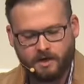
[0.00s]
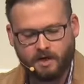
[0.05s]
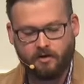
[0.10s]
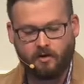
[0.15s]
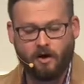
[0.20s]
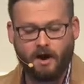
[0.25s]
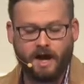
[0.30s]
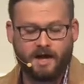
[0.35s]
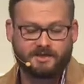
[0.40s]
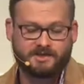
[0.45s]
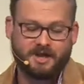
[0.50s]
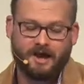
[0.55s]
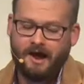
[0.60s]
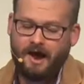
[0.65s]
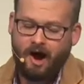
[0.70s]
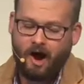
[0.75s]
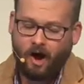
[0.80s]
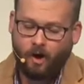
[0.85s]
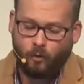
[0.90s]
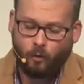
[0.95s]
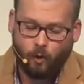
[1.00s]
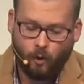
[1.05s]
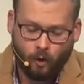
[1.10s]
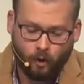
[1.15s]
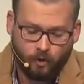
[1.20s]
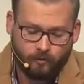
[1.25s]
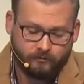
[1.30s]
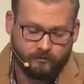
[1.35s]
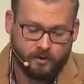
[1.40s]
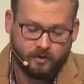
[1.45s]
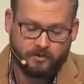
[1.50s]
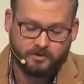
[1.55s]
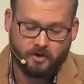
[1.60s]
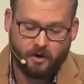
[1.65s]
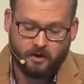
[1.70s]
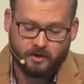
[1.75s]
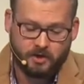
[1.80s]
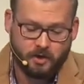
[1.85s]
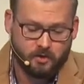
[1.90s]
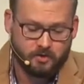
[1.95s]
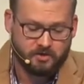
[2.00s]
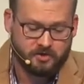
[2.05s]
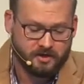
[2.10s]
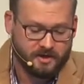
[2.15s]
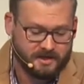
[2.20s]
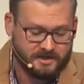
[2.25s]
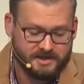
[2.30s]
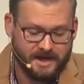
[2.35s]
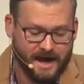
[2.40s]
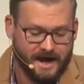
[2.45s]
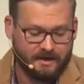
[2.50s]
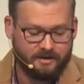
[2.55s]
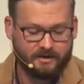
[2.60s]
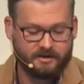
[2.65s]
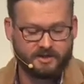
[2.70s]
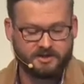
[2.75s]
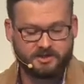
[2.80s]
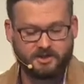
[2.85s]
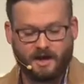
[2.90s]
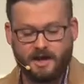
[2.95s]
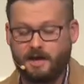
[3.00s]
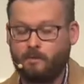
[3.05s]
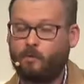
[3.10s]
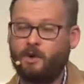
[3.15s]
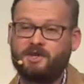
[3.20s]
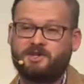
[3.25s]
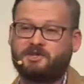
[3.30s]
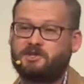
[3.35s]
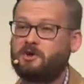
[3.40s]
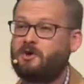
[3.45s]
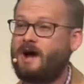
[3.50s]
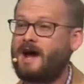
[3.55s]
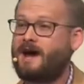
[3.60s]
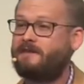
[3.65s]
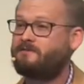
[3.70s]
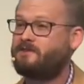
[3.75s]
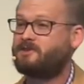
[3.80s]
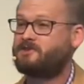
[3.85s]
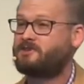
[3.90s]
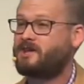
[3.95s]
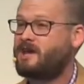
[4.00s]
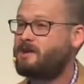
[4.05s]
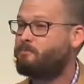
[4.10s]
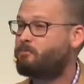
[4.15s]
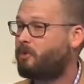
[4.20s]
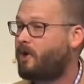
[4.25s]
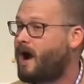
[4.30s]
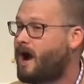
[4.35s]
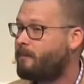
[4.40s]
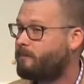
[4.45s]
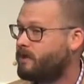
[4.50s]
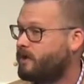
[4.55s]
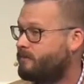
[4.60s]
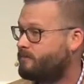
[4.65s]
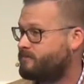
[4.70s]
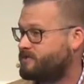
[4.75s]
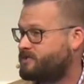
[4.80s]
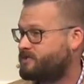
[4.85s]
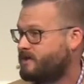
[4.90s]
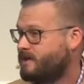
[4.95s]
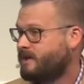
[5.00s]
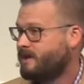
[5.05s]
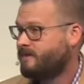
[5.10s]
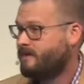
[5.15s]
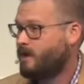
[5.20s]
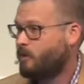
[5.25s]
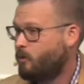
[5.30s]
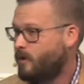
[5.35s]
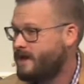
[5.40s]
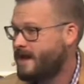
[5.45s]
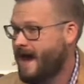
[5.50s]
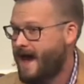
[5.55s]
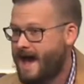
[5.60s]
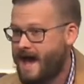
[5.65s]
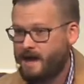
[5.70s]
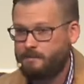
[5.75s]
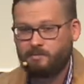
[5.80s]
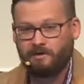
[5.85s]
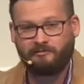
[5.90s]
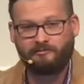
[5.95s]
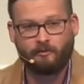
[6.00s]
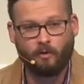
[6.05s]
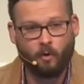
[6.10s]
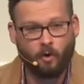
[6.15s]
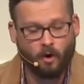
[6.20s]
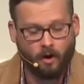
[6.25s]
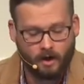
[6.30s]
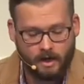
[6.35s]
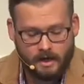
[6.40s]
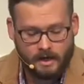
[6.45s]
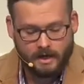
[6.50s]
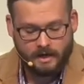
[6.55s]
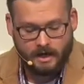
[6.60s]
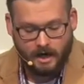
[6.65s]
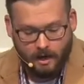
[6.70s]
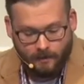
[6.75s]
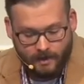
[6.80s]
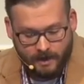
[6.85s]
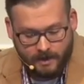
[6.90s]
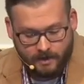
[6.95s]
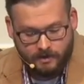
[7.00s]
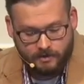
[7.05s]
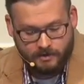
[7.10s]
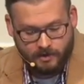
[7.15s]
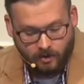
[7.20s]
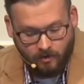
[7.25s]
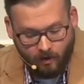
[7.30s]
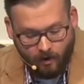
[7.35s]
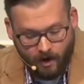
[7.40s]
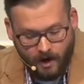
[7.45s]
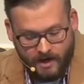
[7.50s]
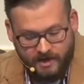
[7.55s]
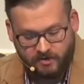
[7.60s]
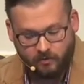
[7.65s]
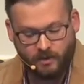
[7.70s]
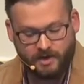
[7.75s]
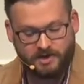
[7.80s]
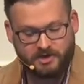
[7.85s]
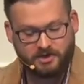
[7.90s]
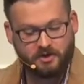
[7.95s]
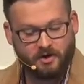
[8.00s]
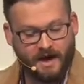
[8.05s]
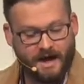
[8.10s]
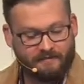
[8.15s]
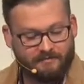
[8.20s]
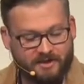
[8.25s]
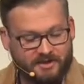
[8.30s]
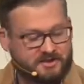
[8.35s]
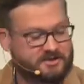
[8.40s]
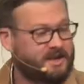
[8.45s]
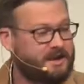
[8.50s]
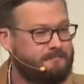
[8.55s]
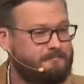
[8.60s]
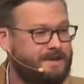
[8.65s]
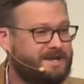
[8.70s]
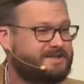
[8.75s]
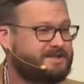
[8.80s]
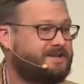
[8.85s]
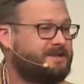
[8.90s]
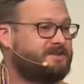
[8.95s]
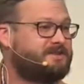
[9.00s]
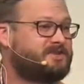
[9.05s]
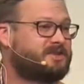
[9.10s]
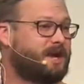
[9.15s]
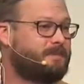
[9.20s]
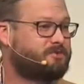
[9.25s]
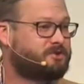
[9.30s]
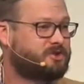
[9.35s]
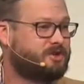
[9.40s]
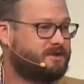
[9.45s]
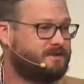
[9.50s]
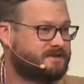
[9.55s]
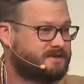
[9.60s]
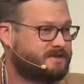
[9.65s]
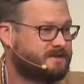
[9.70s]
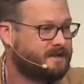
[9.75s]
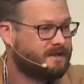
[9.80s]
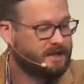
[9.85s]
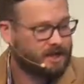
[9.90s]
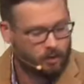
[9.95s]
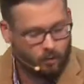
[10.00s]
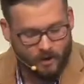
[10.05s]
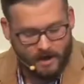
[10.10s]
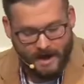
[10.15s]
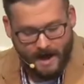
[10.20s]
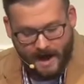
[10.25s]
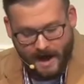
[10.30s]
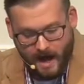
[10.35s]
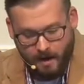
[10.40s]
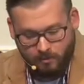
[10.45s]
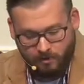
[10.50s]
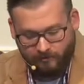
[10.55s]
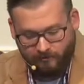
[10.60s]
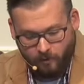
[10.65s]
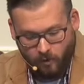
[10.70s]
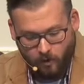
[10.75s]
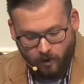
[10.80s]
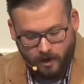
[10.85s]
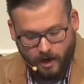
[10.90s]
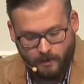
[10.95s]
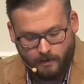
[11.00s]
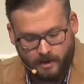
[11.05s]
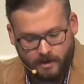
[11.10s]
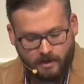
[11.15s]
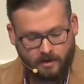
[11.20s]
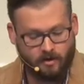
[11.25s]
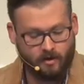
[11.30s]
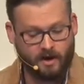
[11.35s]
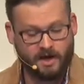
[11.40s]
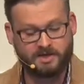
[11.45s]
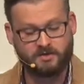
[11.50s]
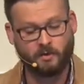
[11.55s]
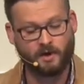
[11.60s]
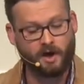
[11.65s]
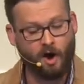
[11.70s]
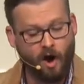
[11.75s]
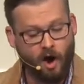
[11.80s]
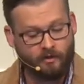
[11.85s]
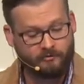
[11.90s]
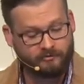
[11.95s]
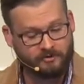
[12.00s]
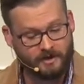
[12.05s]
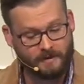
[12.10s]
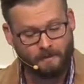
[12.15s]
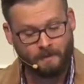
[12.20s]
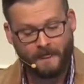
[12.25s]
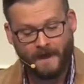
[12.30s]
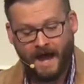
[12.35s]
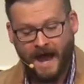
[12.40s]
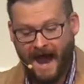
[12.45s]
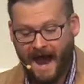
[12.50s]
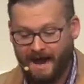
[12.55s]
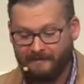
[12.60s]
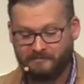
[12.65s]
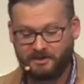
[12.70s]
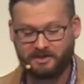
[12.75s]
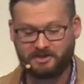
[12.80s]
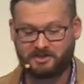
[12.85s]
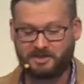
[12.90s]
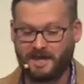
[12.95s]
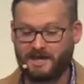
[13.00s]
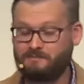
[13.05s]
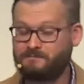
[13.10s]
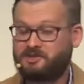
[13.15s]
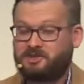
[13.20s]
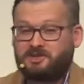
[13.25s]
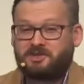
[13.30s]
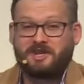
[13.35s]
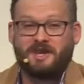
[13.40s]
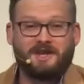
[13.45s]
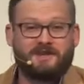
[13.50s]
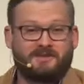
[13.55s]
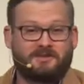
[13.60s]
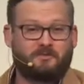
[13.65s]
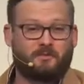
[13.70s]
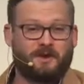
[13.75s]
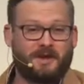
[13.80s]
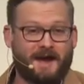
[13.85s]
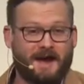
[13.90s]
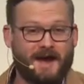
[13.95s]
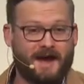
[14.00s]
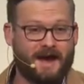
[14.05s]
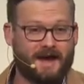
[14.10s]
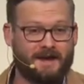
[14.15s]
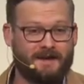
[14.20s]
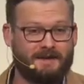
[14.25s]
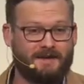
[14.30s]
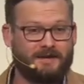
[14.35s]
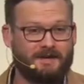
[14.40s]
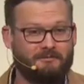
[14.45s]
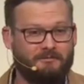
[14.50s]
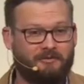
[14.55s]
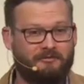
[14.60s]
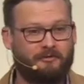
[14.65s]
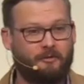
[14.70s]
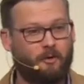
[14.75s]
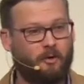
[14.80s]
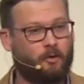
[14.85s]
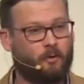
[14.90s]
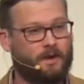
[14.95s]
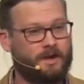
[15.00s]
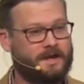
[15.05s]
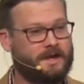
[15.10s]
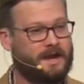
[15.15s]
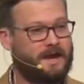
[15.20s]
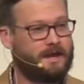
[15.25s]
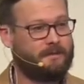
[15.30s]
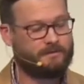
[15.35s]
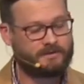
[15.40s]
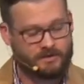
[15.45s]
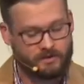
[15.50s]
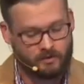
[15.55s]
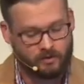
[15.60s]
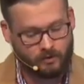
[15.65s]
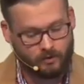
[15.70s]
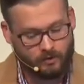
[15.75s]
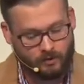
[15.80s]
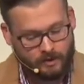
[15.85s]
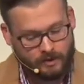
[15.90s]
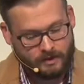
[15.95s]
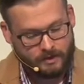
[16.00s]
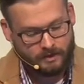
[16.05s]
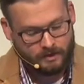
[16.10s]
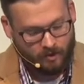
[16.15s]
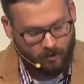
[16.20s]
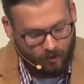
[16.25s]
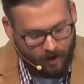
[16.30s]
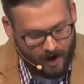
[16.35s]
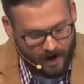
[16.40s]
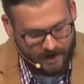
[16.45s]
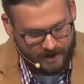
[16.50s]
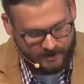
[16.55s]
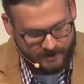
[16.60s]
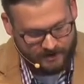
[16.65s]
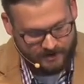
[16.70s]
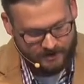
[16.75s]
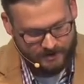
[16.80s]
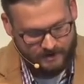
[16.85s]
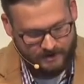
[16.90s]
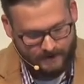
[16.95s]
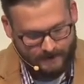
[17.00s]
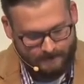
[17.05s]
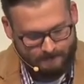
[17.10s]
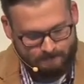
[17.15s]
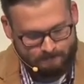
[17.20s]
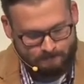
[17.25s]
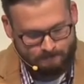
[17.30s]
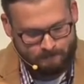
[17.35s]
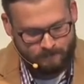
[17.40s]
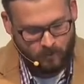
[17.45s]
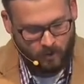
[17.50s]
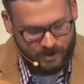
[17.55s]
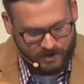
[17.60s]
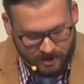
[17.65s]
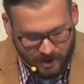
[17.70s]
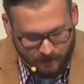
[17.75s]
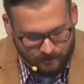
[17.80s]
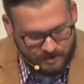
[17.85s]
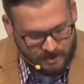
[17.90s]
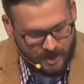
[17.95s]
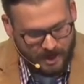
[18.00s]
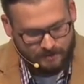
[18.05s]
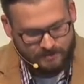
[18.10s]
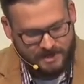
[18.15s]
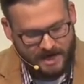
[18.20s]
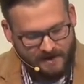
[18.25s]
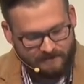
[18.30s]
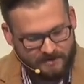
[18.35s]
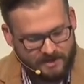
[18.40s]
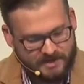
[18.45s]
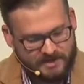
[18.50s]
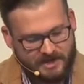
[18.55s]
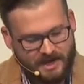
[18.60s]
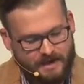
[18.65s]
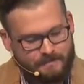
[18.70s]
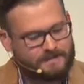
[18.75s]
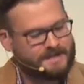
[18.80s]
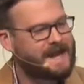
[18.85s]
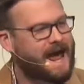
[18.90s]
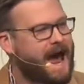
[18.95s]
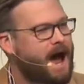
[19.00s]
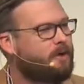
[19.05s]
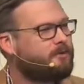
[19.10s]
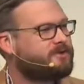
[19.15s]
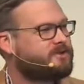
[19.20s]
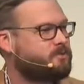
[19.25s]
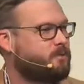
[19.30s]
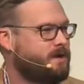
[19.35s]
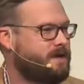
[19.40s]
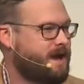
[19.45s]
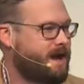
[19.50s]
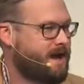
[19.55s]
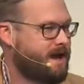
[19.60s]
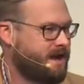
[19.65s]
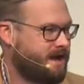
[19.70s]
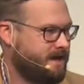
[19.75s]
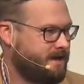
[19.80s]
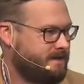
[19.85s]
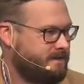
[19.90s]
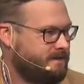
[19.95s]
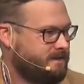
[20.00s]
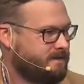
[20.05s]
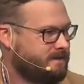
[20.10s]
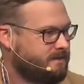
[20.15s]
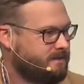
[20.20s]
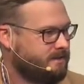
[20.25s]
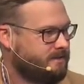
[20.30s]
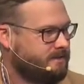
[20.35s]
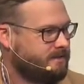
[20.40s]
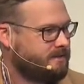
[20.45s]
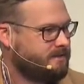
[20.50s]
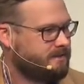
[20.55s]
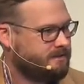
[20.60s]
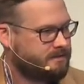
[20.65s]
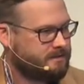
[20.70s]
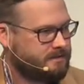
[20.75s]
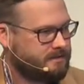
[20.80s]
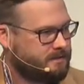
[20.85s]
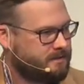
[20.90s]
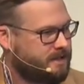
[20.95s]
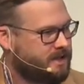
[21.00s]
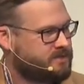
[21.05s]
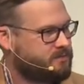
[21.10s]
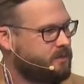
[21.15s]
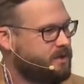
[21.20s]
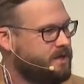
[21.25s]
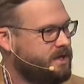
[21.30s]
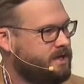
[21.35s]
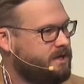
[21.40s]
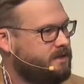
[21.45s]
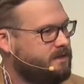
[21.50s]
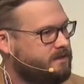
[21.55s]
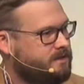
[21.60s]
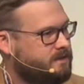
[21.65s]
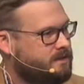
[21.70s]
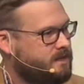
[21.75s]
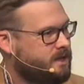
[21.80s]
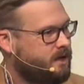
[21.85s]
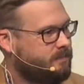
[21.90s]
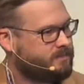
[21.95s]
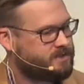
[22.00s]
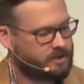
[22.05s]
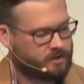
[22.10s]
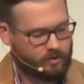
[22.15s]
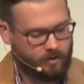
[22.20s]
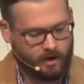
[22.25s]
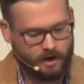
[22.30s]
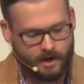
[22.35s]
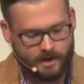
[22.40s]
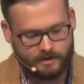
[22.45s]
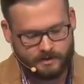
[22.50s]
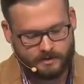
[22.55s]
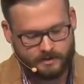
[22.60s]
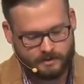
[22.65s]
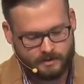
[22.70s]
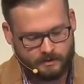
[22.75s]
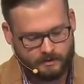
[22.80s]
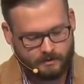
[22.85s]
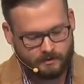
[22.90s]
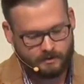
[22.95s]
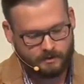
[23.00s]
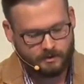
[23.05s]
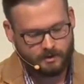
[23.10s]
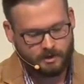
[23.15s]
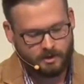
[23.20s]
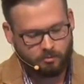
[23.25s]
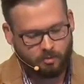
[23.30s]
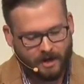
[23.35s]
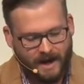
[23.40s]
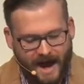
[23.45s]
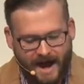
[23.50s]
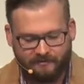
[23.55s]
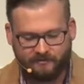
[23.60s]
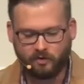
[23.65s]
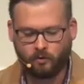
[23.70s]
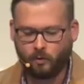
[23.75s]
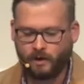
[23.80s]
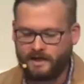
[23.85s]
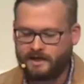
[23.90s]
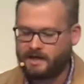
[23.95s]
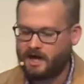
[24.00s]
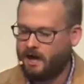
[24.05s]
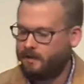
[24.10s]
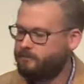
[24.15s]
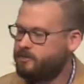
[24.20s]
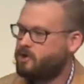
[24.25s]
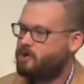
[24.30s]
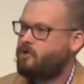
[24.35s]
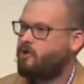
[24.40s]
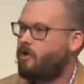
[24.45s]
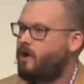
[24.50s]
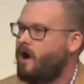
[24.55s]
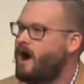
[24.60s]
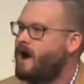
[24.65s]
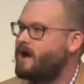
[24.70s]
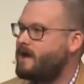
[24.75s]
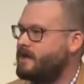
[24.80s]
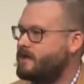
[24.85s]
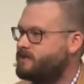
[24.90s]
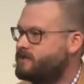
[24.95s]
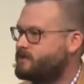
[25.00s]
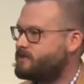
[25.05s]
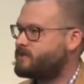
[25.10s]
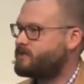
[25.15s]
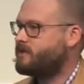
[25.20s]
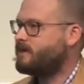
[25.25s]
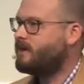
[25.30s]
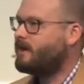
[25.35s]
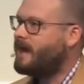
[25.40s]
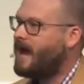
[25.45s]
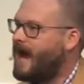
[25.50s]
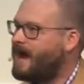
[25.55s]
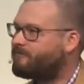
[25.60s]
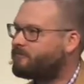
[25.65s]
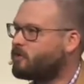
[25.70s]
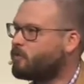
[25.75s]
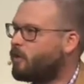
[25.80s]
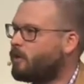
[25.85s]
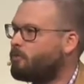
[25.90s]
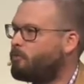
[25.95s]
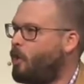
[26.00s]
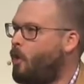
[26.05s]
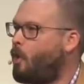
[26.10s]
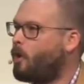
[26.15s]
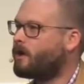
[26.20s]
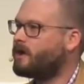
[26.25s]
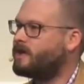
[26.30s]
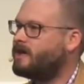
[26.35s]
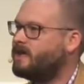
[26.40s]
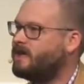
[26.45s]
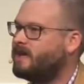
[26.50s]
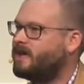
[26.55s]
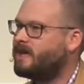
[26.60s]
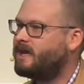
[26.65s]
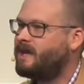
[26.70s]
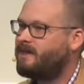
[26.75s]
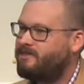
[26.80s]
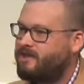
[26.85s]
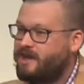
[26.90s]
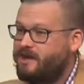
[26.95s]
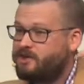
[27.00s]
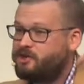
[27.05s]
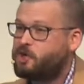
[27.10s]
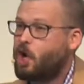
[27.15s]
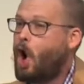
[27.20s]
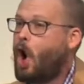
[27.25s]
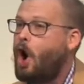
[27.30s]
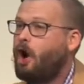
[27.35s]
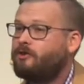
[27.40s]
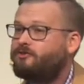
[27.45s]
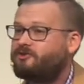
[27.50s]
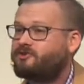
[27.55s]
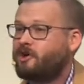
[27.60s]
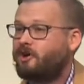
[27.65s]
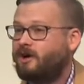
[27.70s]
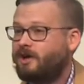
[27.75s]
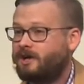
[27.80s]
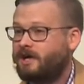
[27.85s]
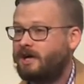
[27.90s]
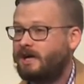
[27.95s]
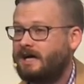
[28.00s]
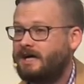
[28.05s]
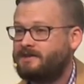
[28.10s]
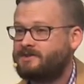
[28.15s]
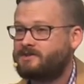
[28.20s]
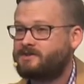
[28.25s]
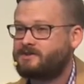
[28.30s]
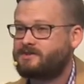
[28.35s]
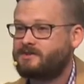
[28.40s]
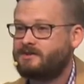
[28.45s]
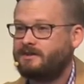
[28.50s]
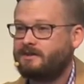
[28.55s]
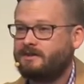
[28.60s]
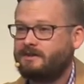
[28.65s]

to Christ, our worldviews are usually exactly the same. We still have the same problems that we had before coming to Christ. We still have the same misconceptions we had before coming to Christ. We often have the same sins we had before we came to Christ. We sometimes have the same doubts we had as we come to Christ. But after we come to Christ, after we're born again, it then dawns on us